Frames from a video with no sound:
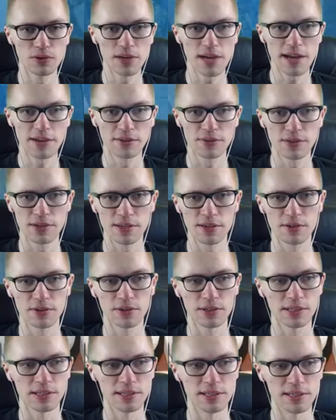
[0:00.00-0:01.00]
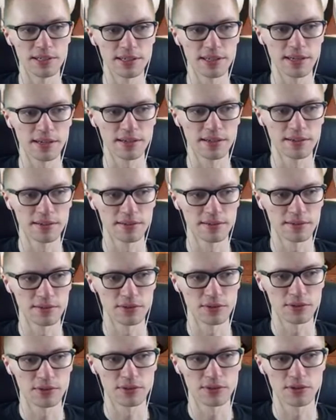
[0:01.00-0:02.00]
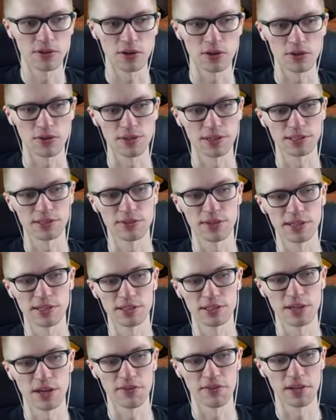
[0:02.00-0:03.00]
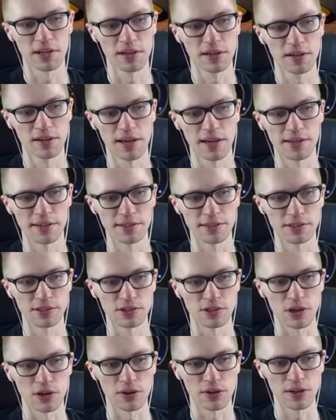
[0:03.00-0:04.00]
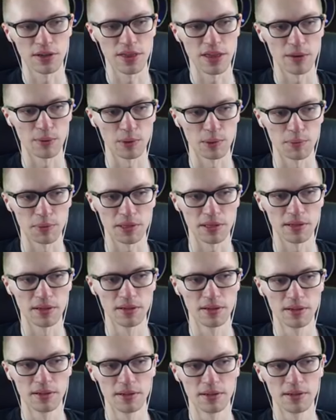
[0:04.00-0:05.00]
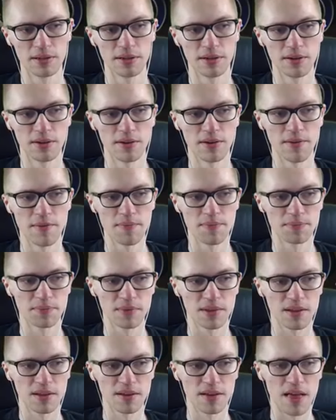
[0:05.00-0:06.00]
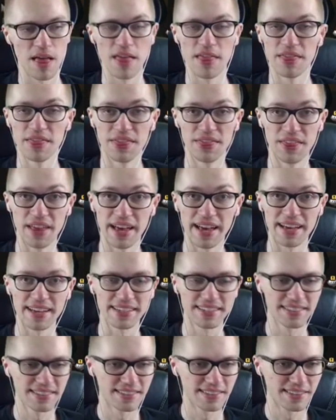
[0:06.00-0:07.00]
head to the Korean Inn again, you talk to the strange traveler, and in story there will be that